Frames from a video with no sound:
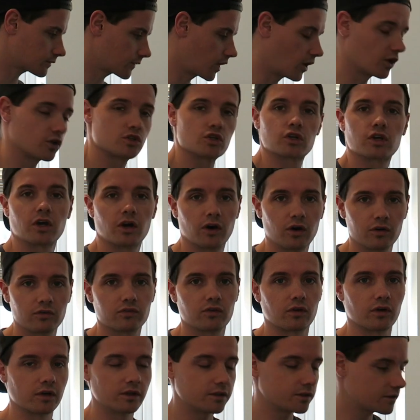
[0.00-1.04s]
and I took it
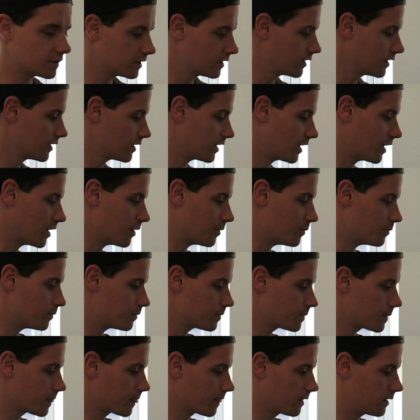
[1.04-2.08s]
offline.
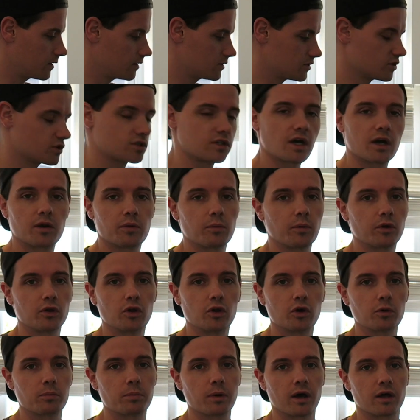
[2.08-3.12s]
Um, it's just down on my
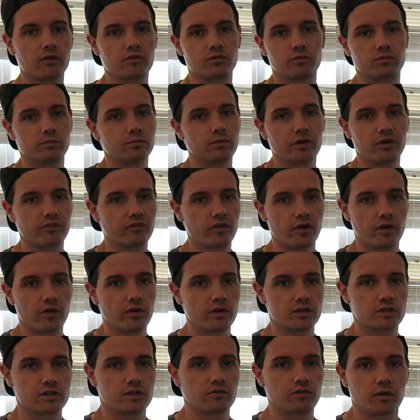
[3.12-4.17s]
notepad where
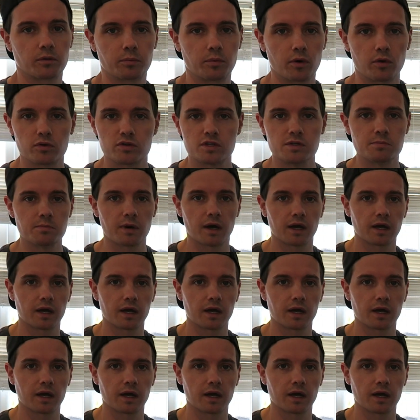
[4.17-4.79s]
various stuff like protein